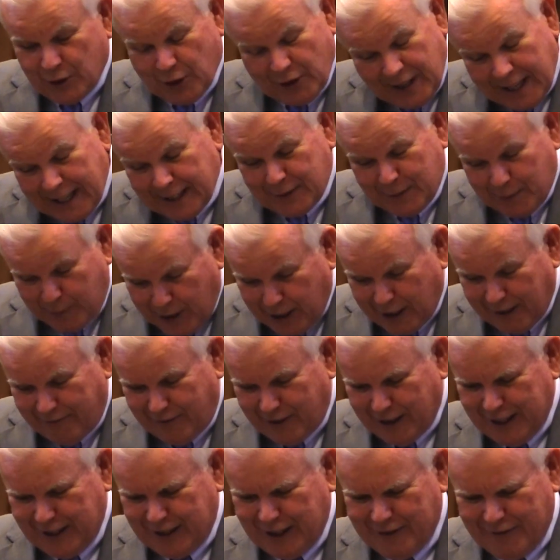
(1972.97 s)
that's
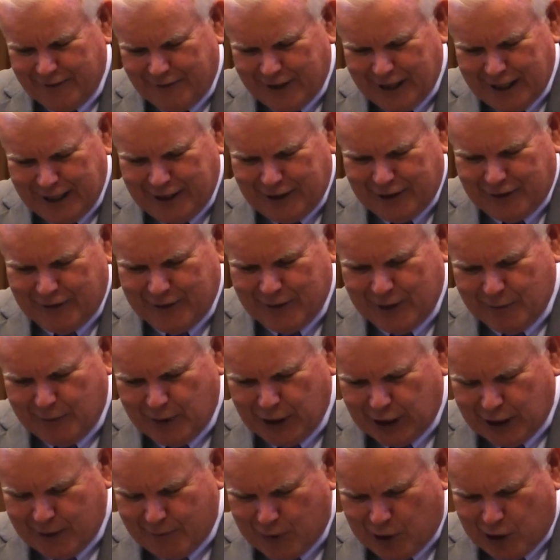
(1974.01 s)
paraphrasing a phrase from the
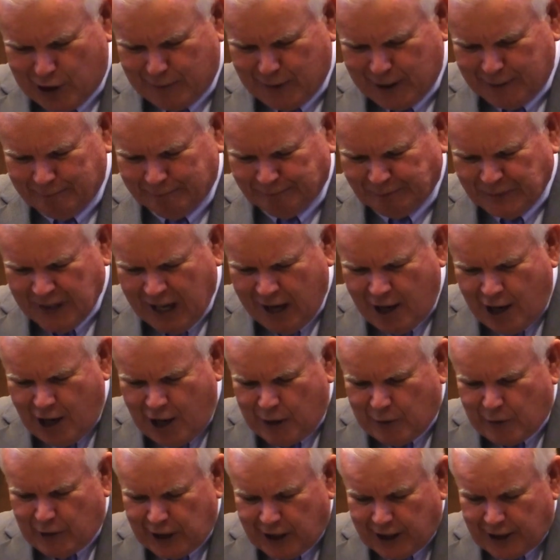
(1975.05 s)
Book of Mormon.
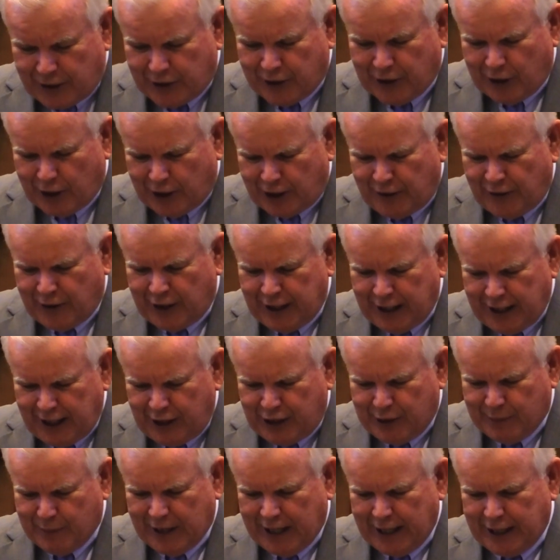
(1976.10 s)
We also learn the need
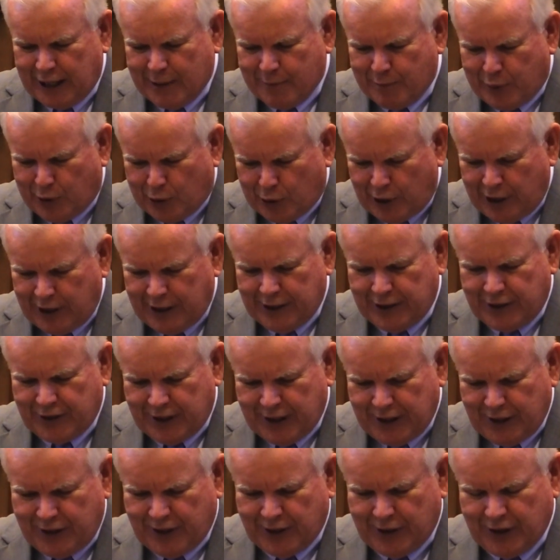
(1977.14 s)
to make important
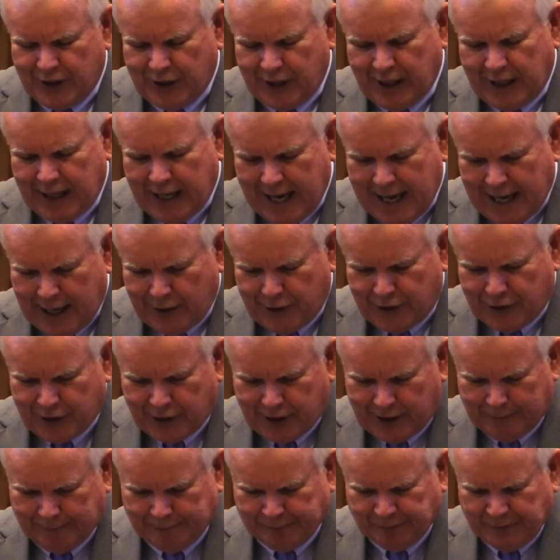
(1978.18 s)
decisions in
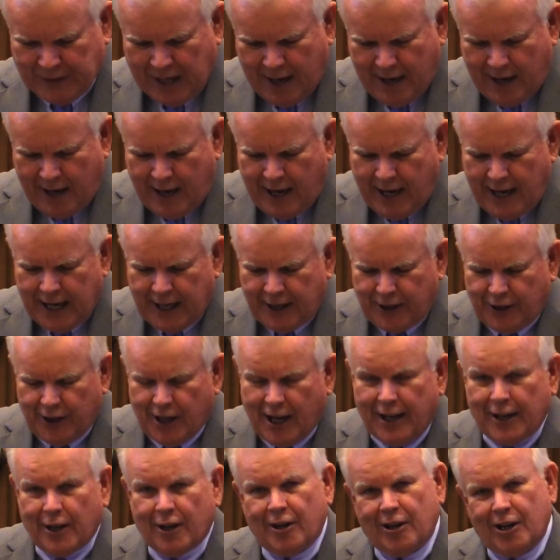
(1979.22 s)
council and to not